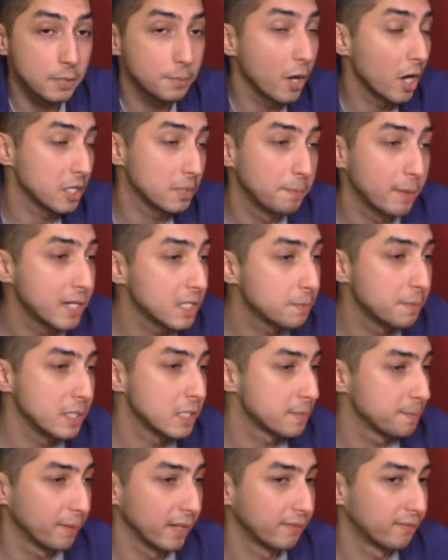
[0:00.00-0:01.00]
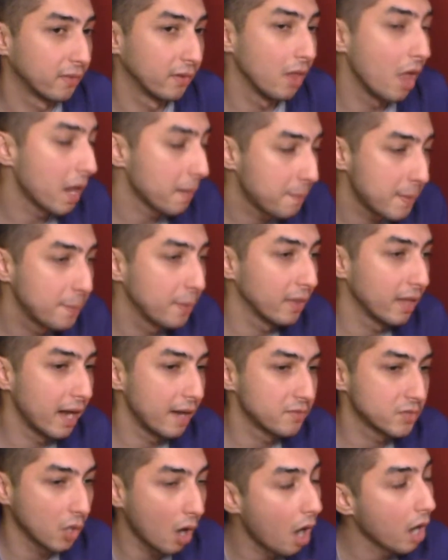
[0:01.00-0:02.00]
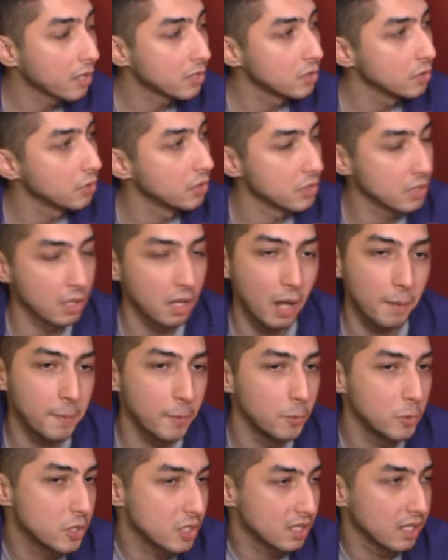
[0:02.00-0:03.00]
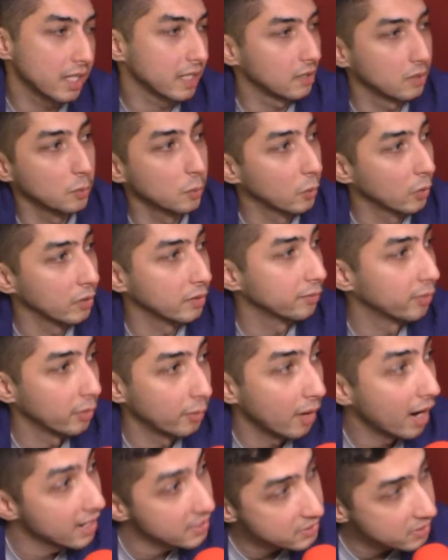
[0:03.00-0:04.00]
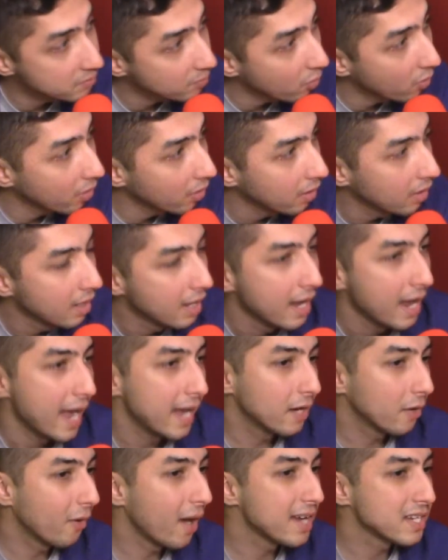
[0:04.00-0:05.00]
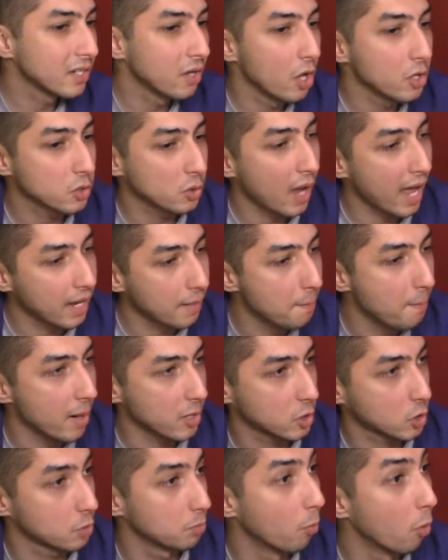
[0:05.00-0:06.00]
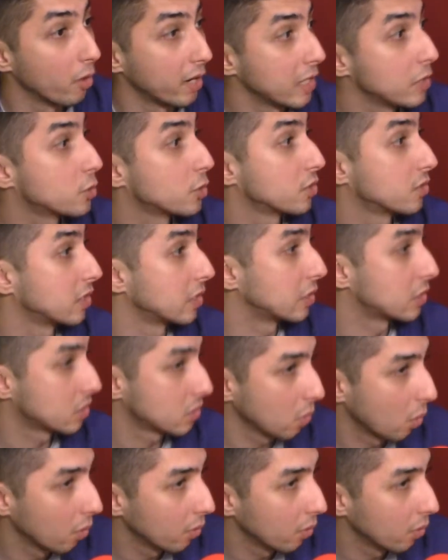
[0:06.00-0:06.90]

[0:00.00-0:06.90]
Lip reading: be honest, but it's been split for a lot of people that I've talked to. There's a lot of people who just like the world of Horizon more, and Horizon also had a much more interesting story